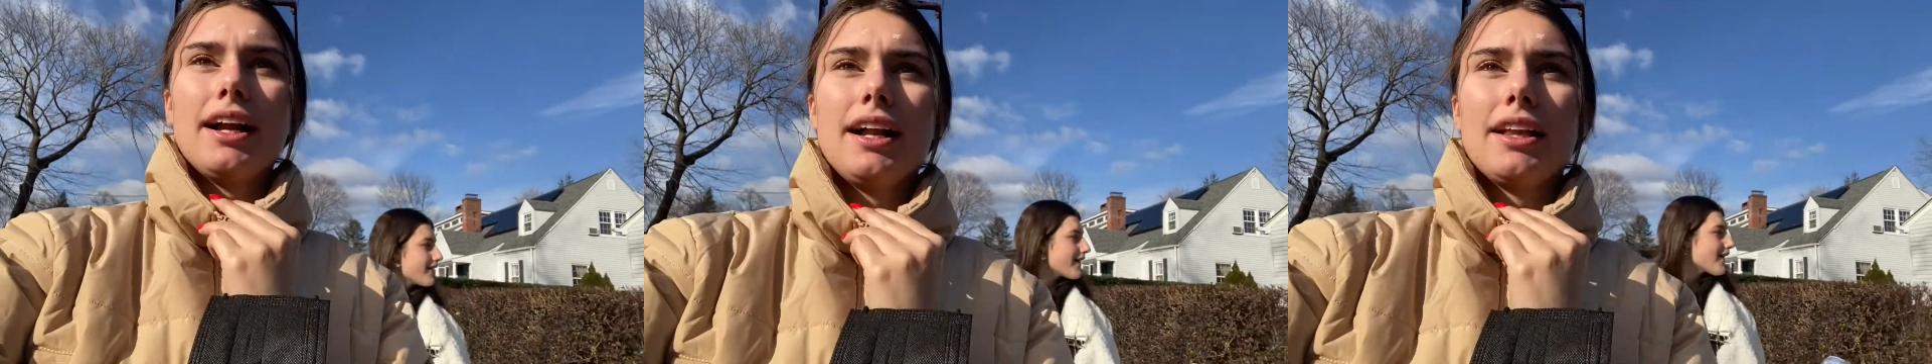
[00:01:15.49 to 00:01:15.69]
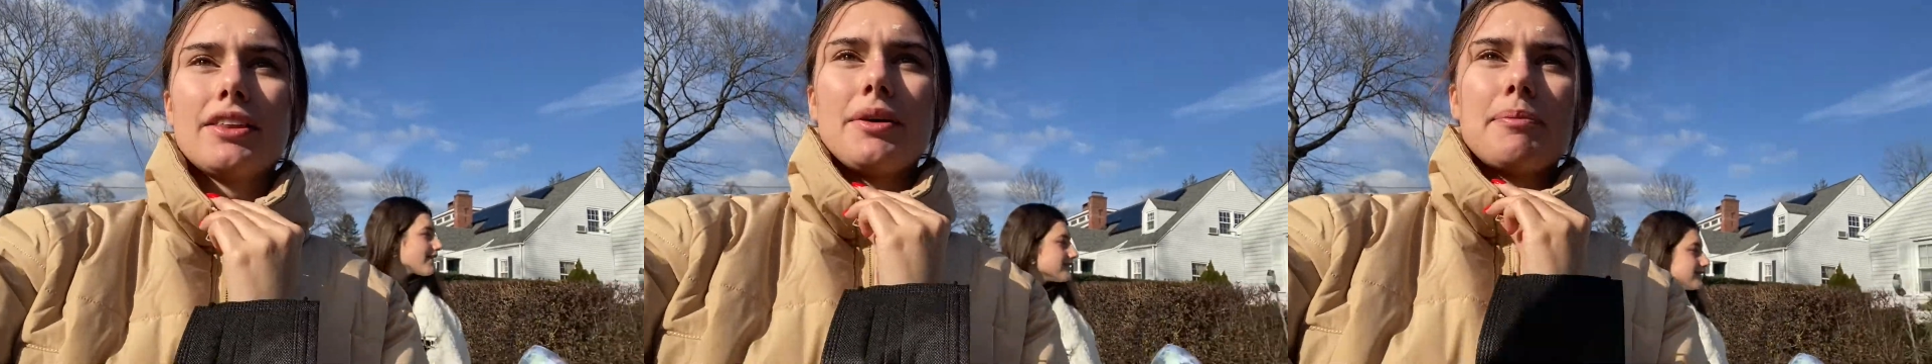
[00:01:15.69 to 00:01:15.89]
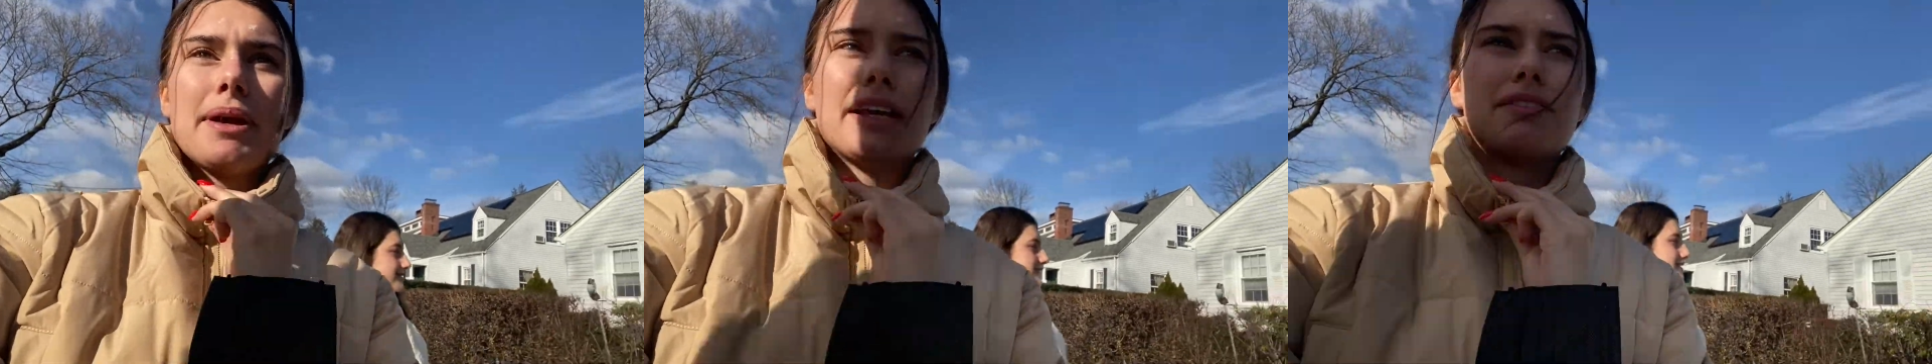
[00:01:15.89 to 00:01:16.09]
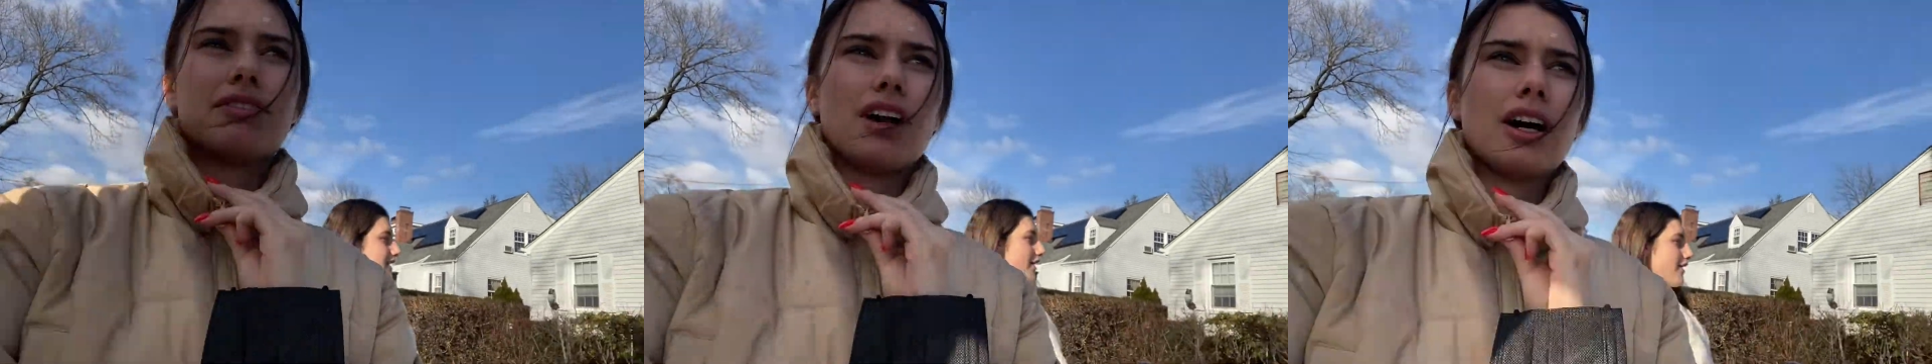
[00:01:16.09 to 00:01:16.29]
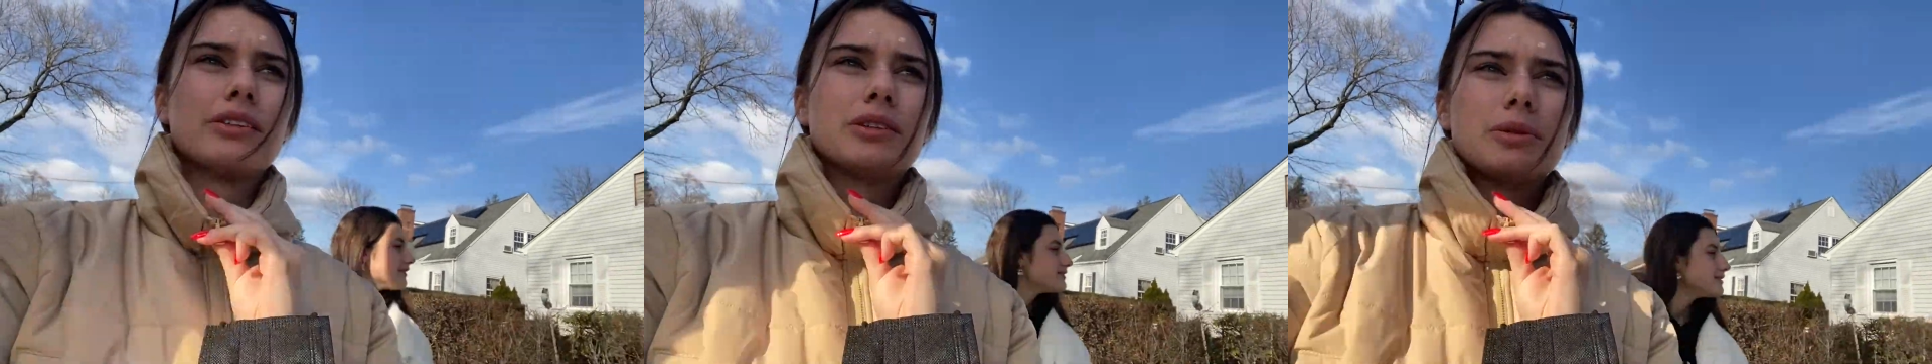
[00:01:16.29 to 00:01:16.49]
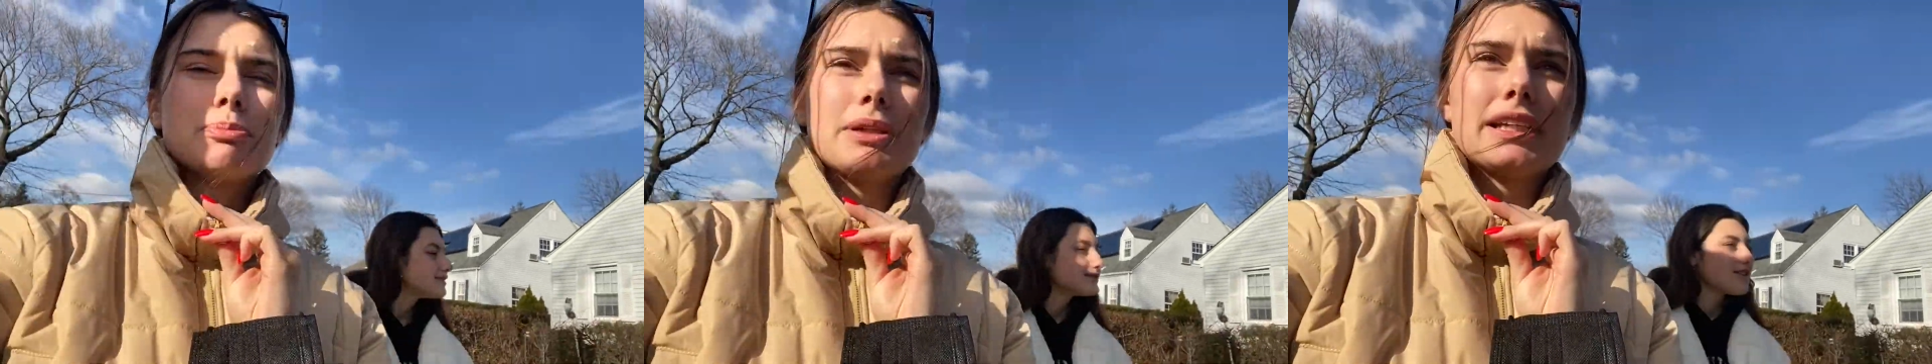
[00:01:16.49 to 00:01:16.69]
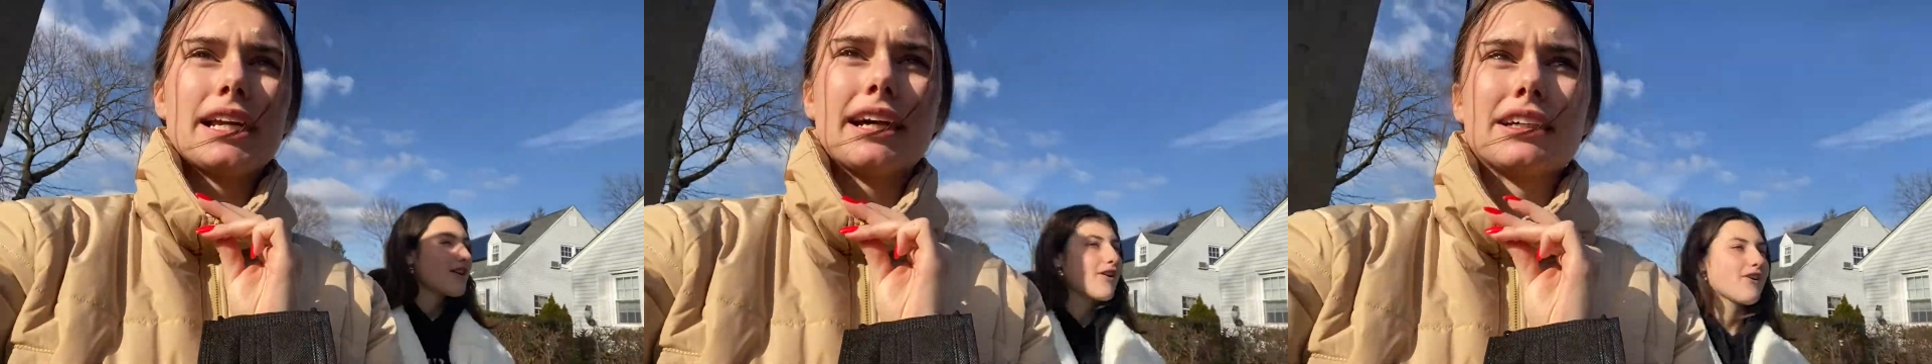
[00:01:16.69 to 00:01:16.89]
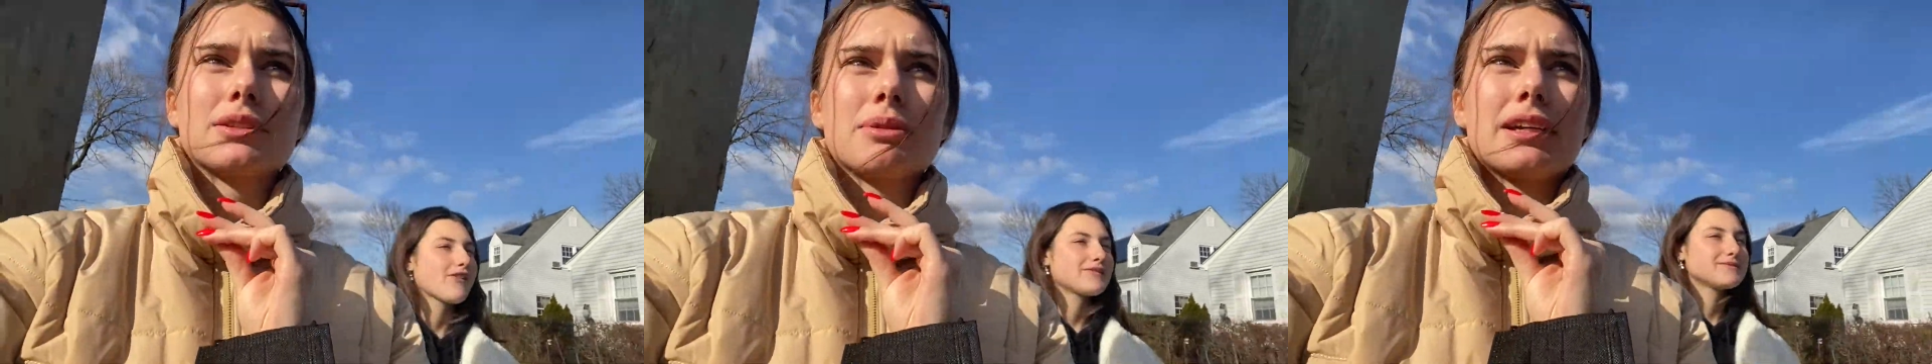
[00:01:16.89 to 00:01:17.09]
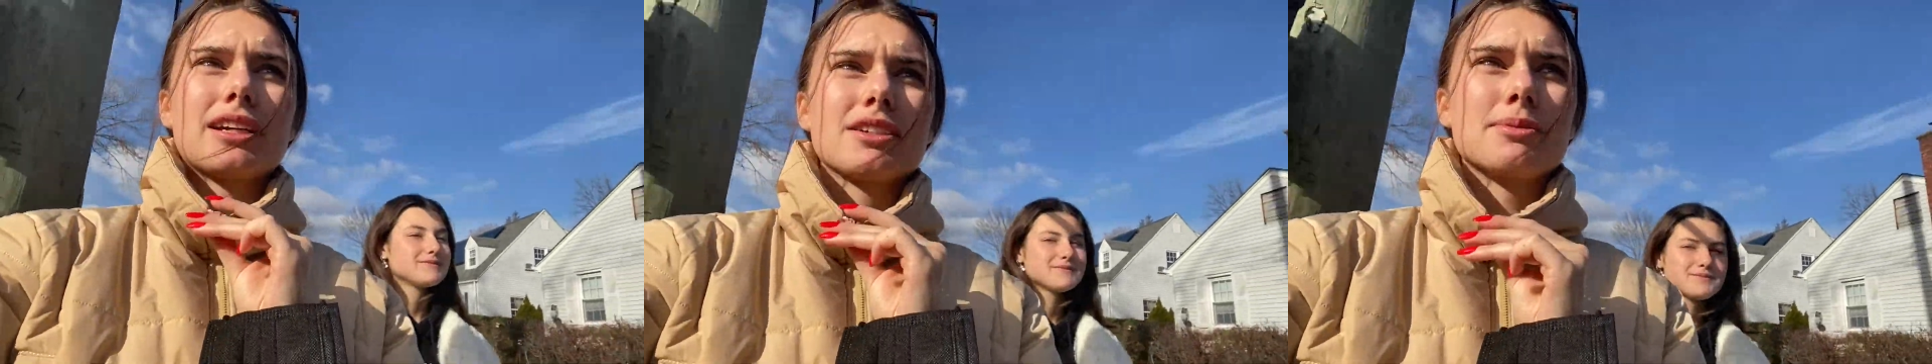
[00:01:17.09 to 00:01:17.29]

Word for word: the main vlog will be next week because we're